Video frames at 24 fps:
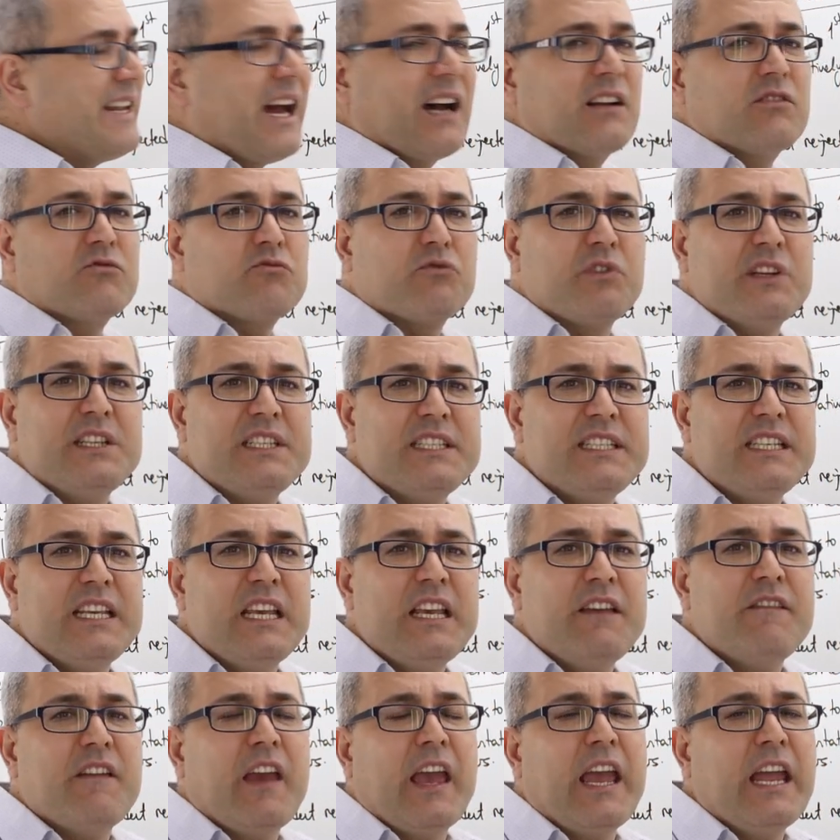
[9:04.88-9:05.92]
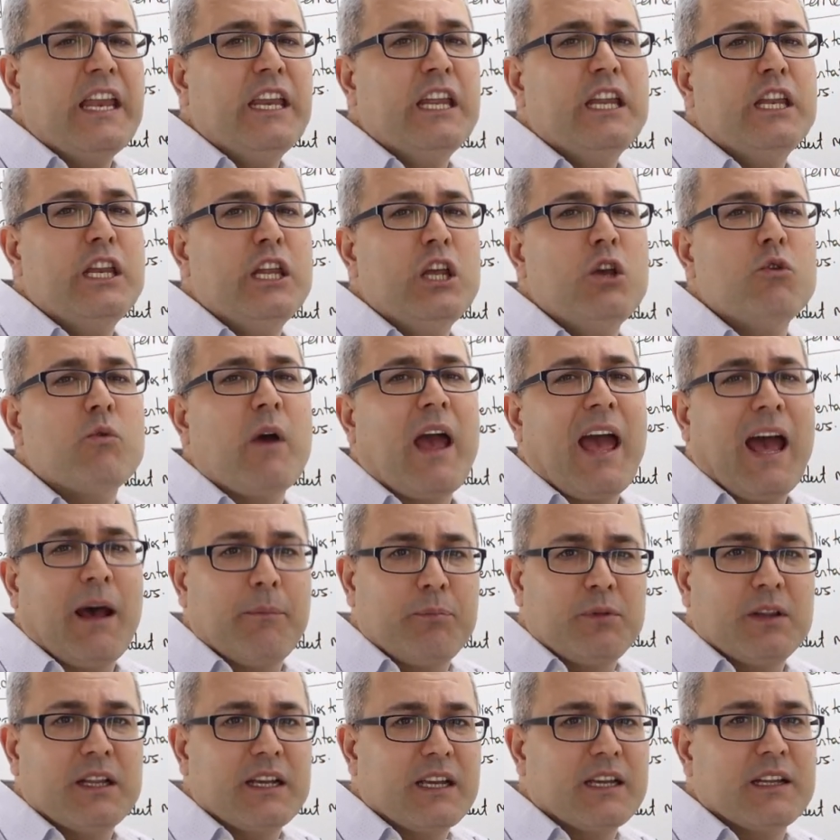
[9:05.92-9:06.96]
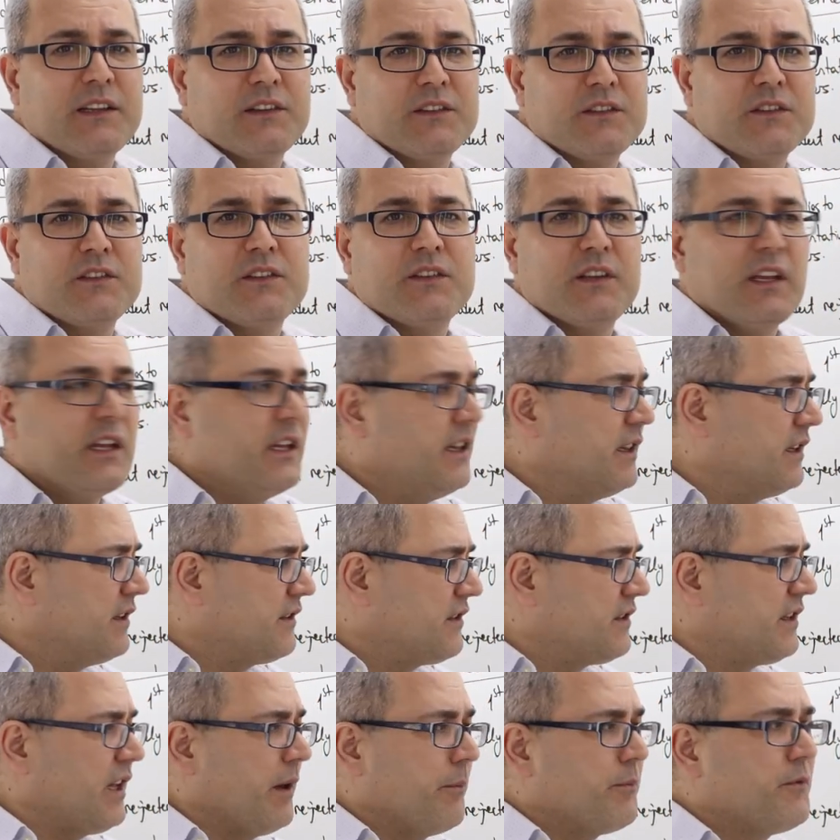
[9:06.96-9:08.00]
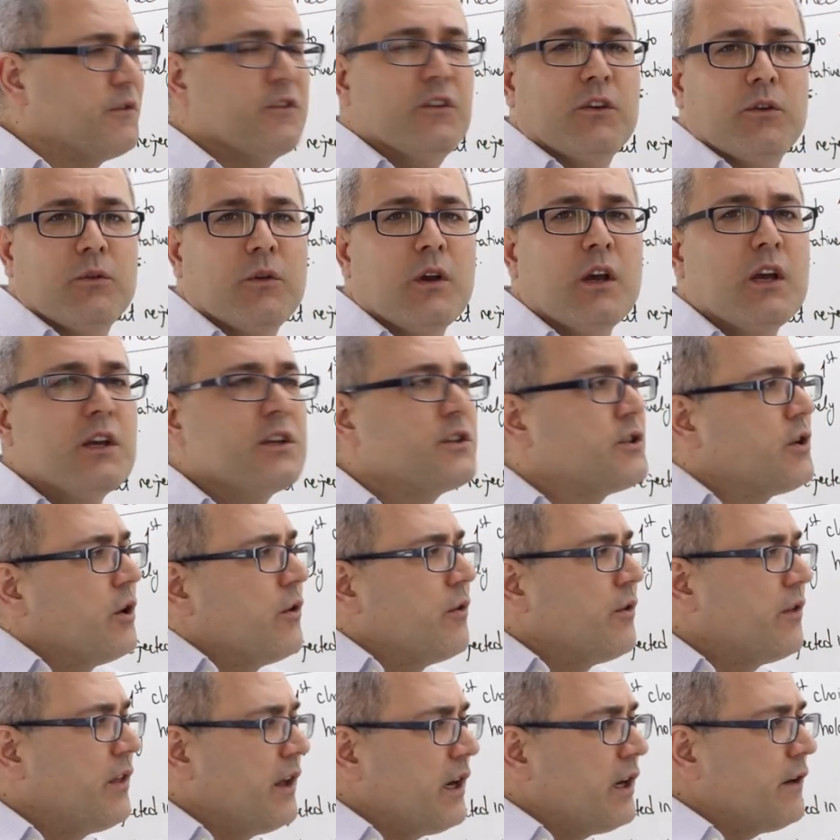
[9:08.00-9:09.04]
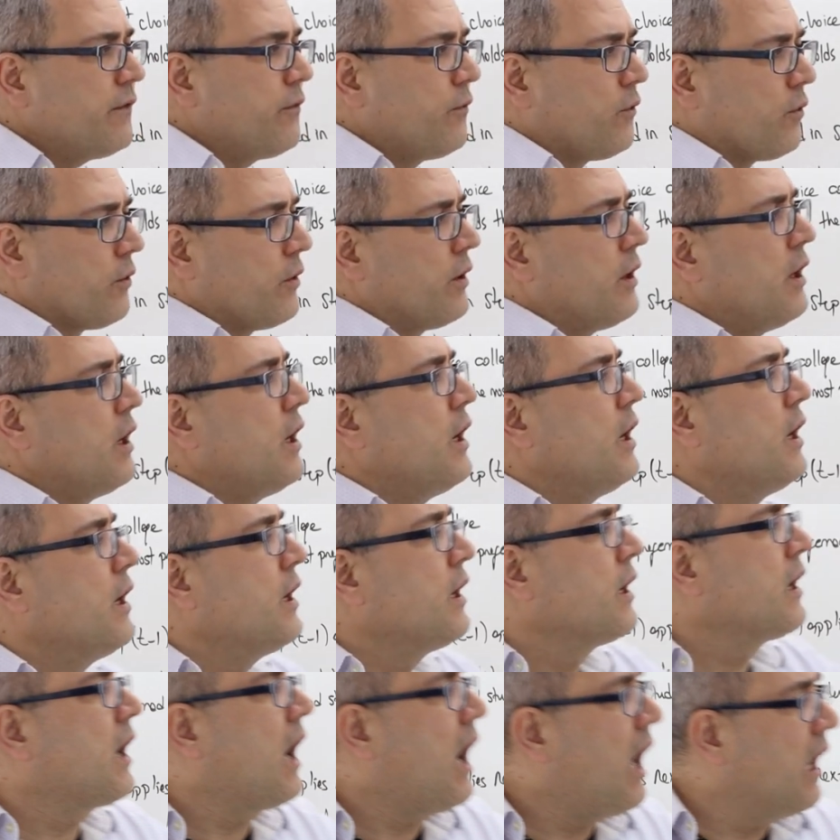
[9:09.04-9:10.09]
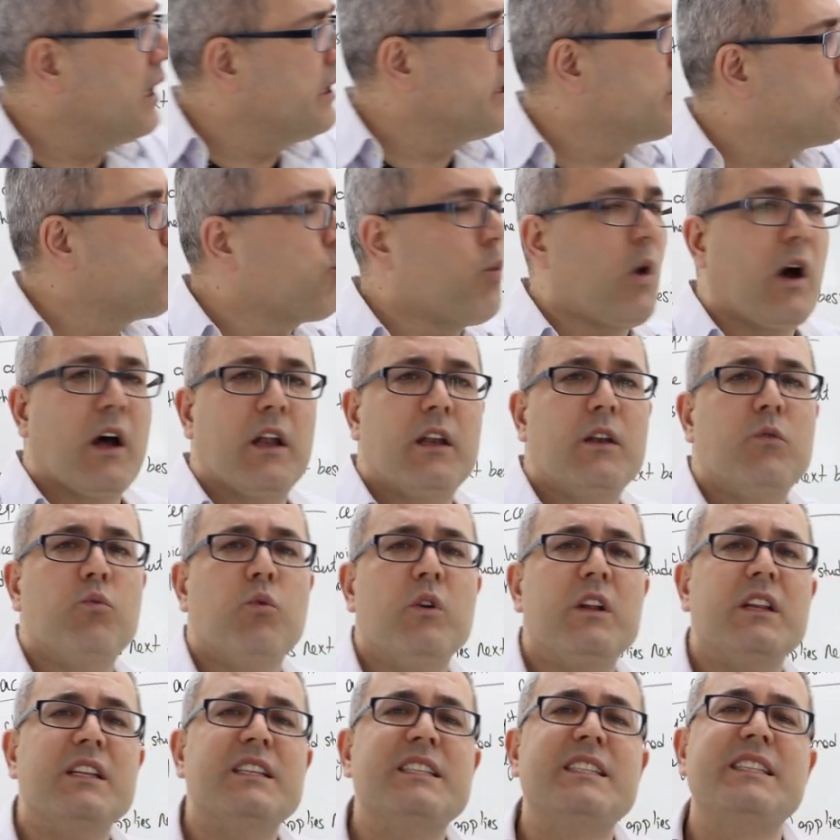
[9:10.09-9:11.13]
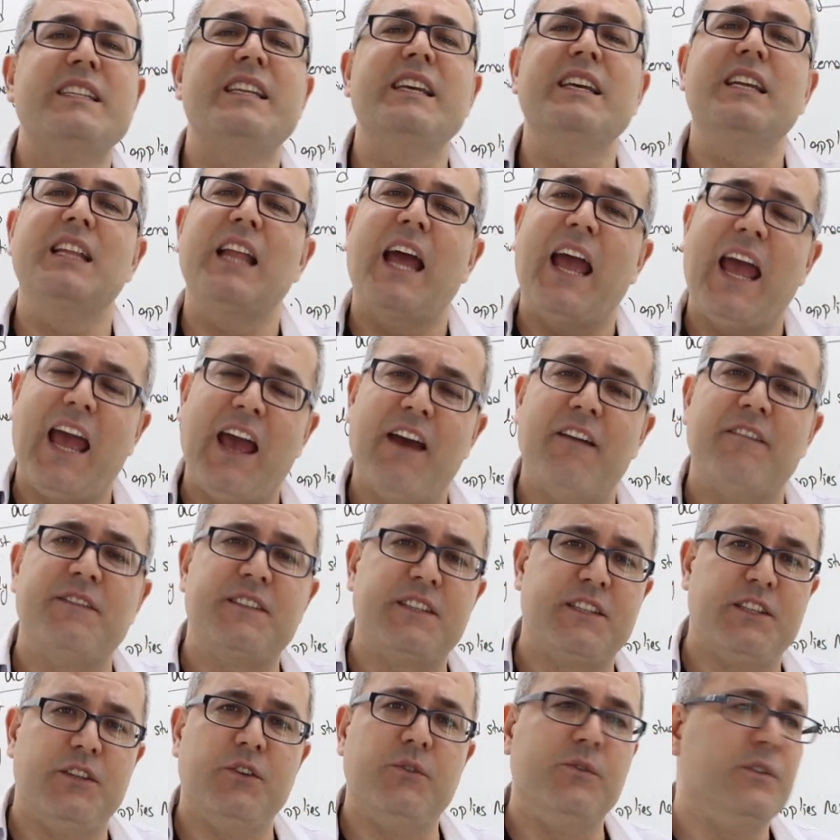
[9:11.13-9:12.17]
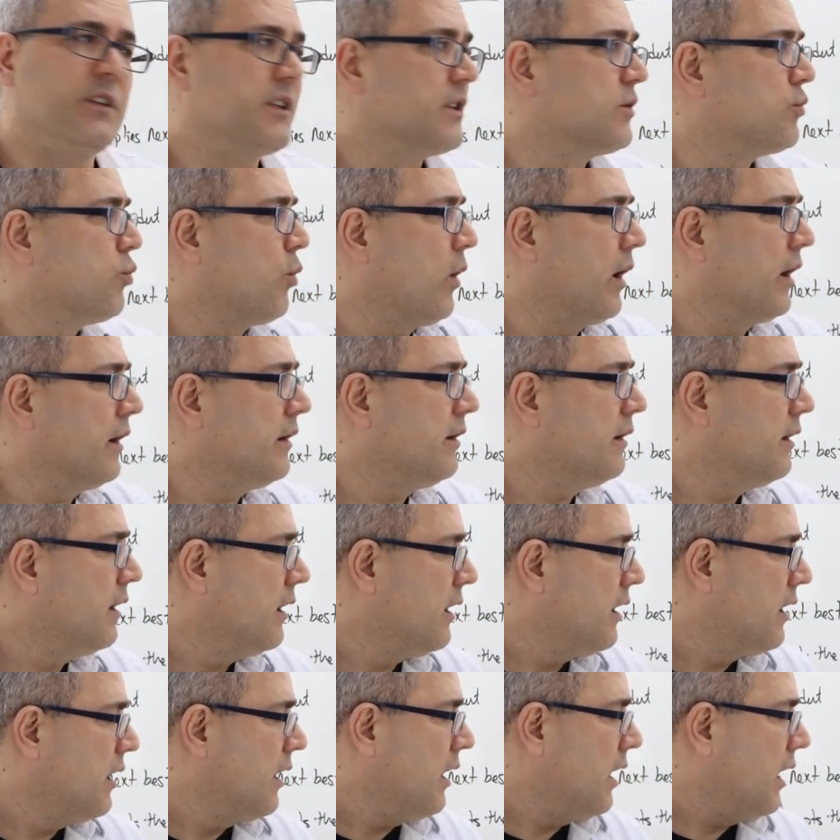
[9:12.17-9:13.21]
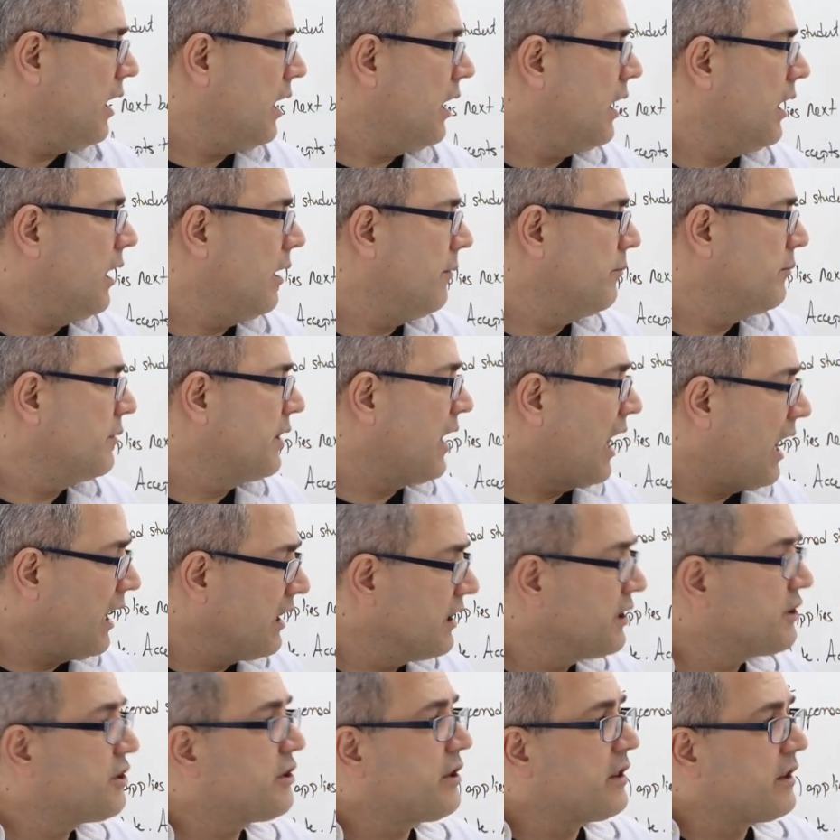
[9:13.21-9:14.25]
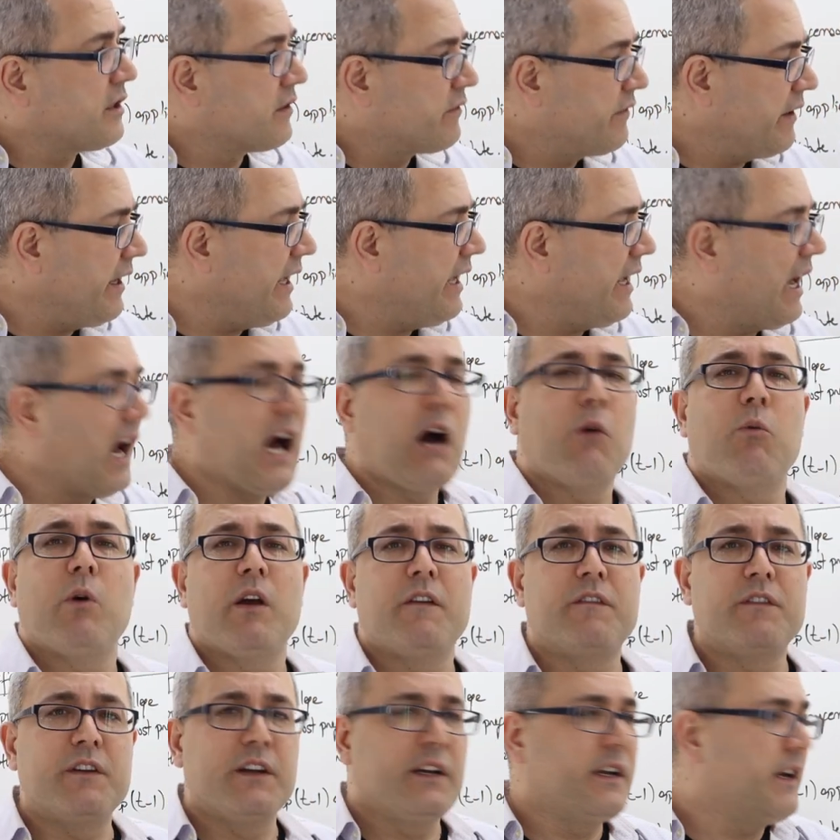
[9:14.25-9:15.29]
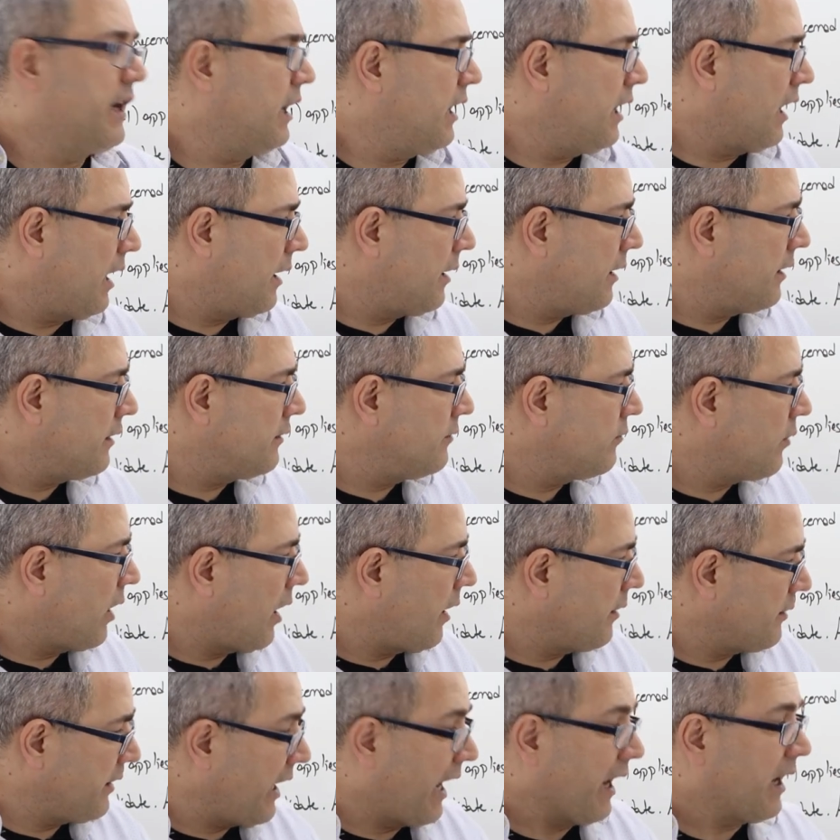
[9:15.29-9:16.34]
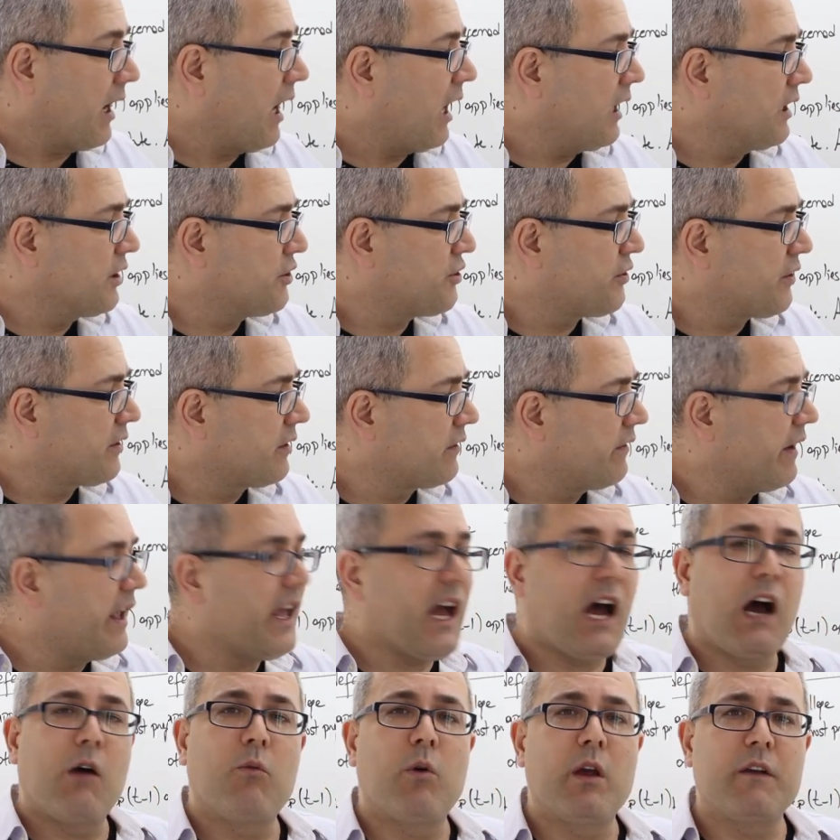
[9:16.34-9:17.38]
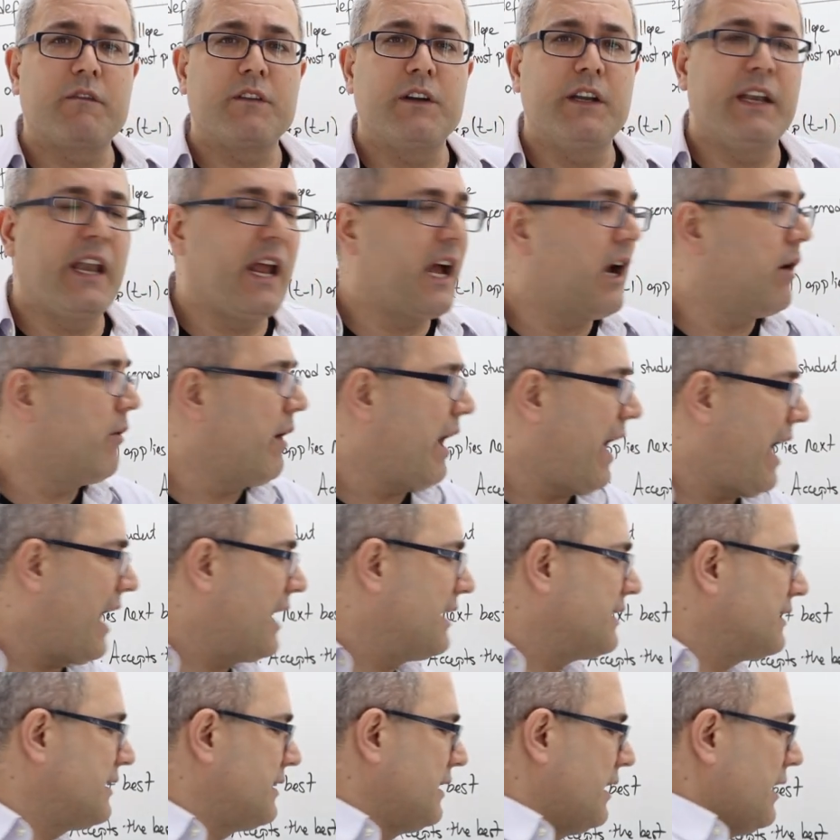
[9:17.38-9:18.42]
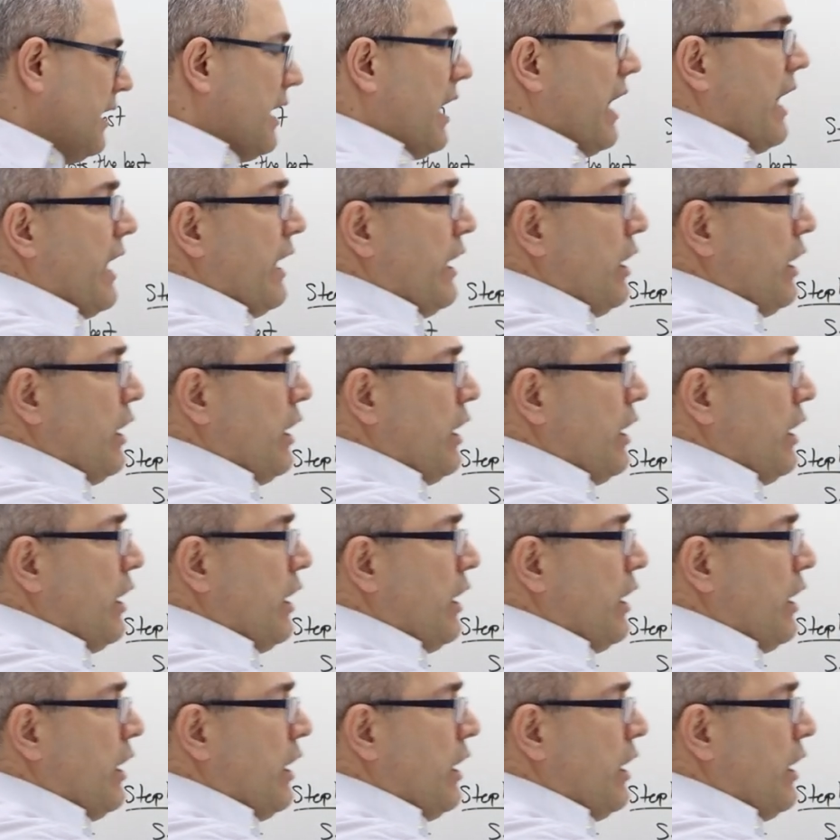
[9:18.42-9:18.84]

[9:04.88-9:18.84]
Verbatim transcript: not receive any new applicants in Step 2. So therefore, College 1 will still have Student 1. Um, college 3 however uh, uh, yeah college 3 however now has a